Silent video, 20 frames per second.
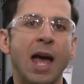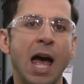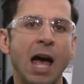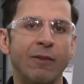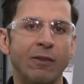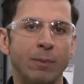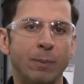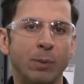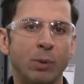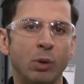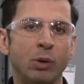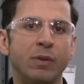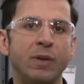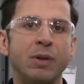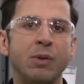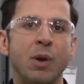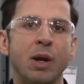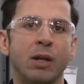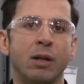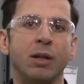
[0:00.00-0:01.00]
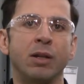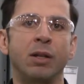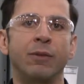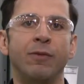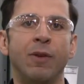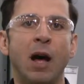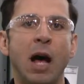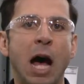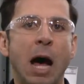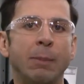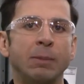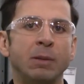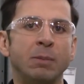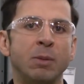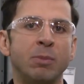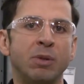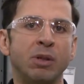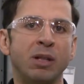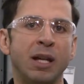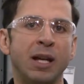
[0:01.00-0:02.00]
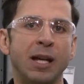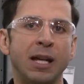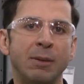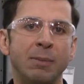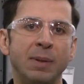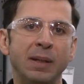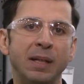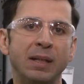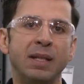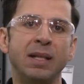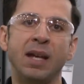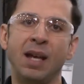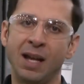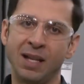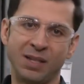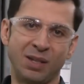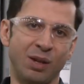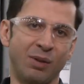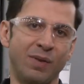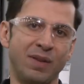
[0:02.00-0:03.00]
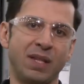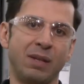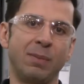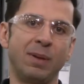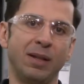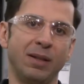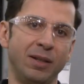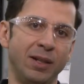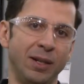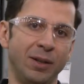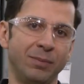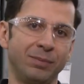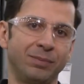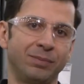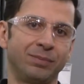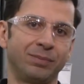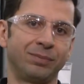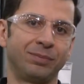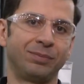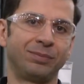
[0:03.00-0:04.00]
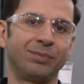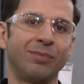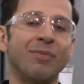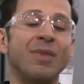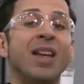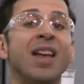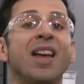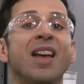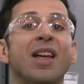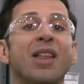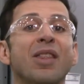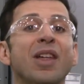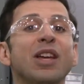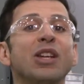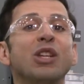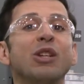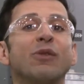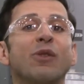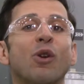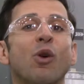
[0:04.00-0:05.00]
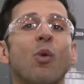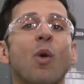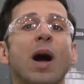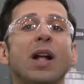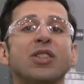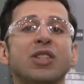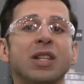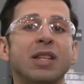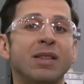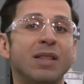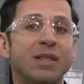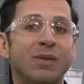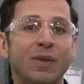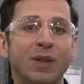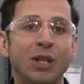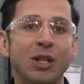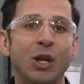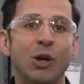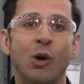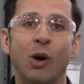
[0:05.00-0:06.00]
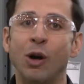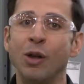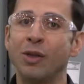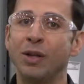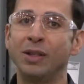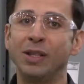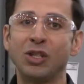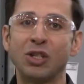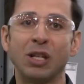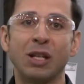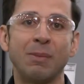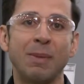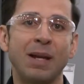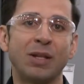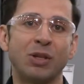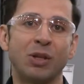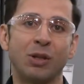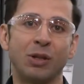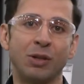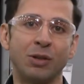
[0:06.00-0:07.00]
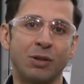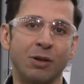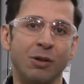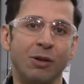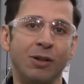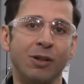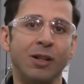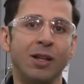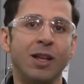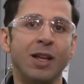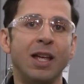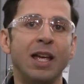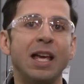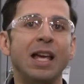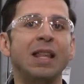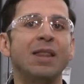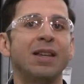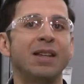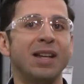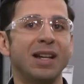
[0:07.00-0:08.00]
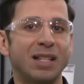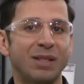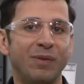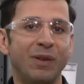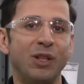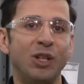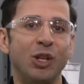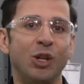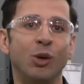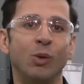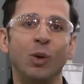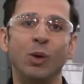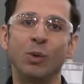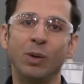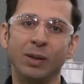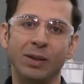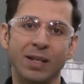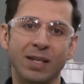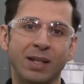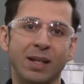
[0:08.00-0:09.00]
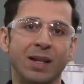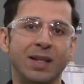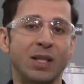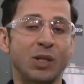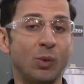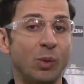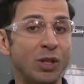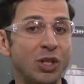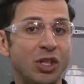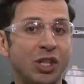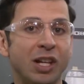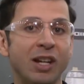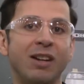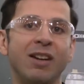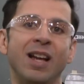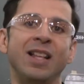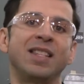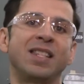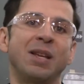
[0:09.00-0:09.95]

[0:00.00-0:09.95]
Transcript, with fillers: have a proven record of optimum reliability and serviceability. Thank you for watching this video on the Digital Master Control. In the next video, we will discuss Switchgear and